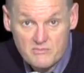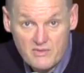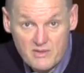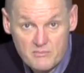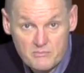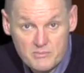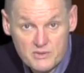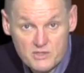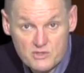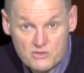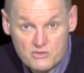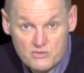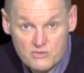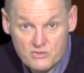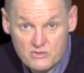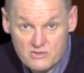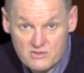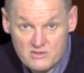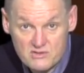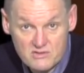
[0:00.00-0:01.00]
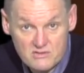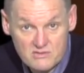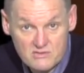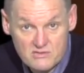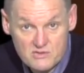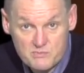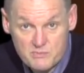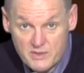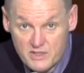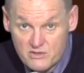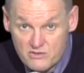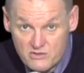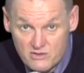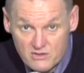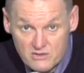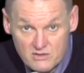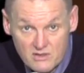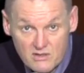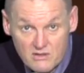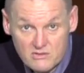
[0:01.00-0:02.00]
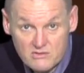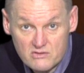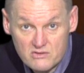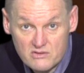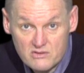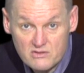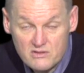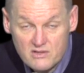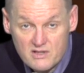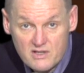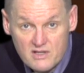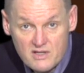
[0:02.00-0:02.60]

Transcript: and be sure to speak to your doctor